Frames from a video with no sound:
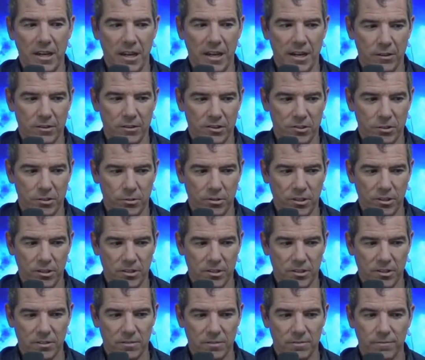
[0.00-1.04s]
deniers do
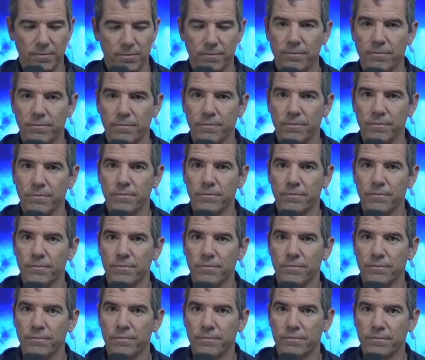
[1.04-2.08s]
this.
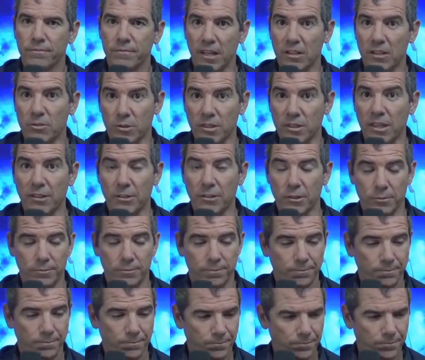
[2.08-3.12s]
That's what they do.